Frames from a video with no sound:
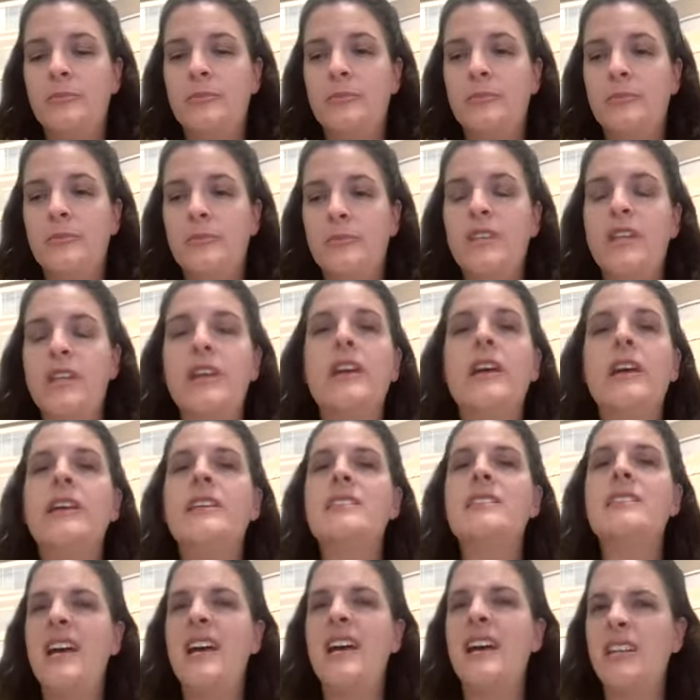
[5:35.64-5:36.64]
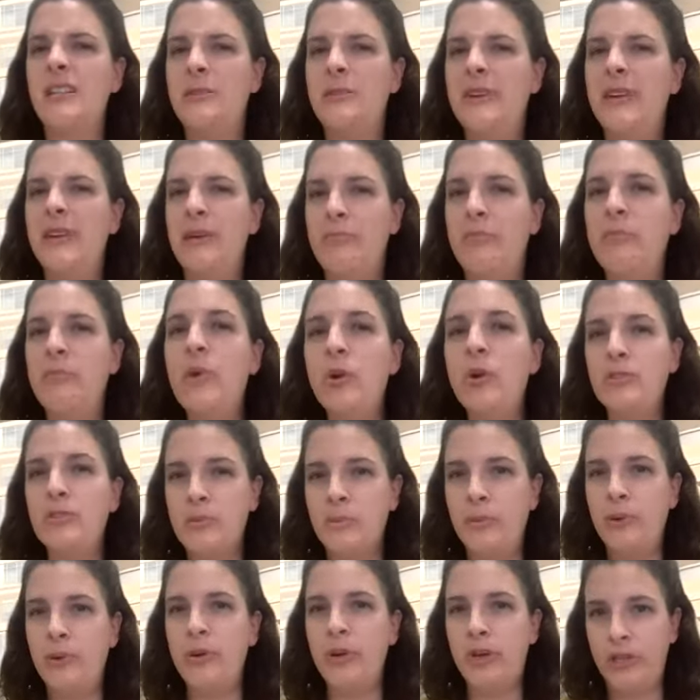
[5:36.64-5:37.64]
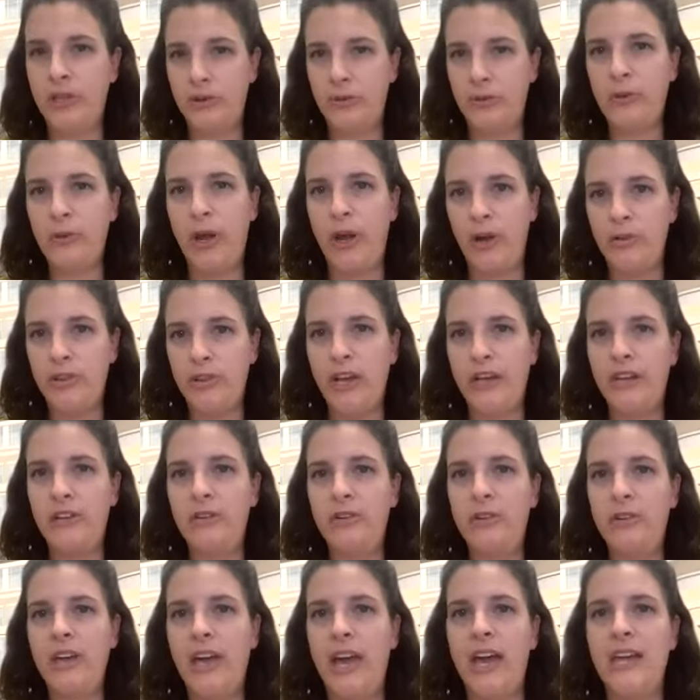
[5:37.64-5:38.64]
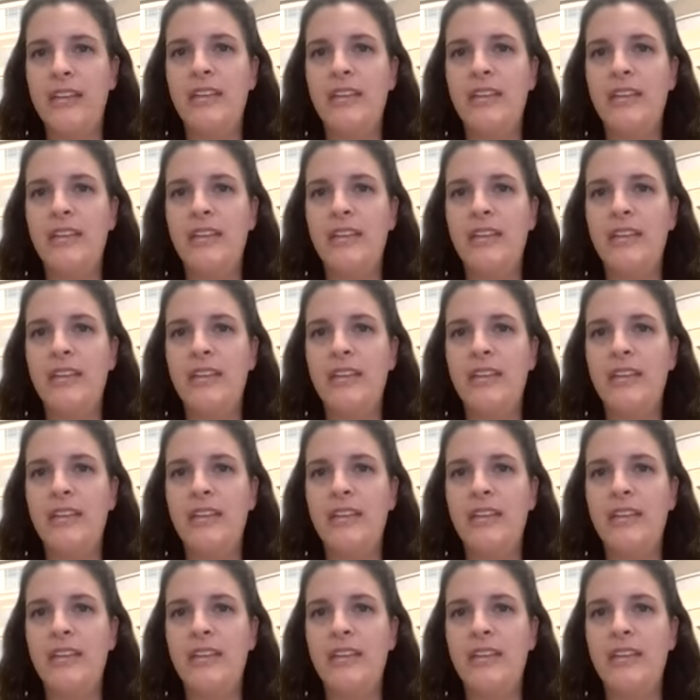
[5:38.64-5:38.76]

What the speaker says: it's not going to be multiple in a row that you'll get.